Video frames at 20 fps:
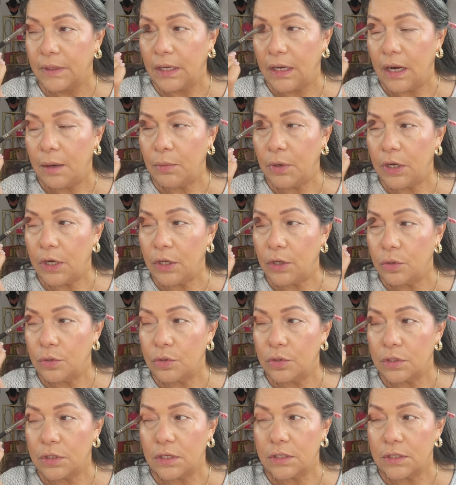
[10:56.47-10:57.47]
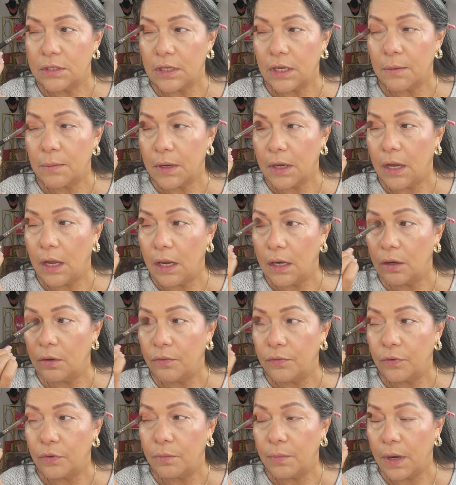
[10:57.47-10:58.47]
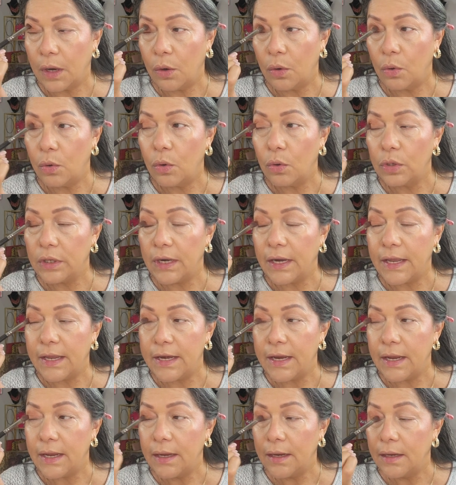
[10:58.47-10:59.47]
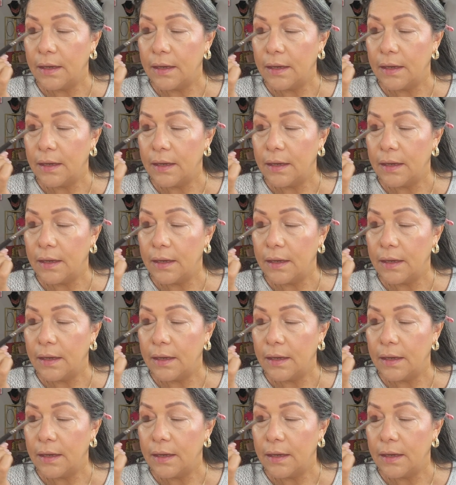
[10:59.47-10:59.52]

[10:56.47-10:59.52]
And I'm going to use the same color for my whole lid.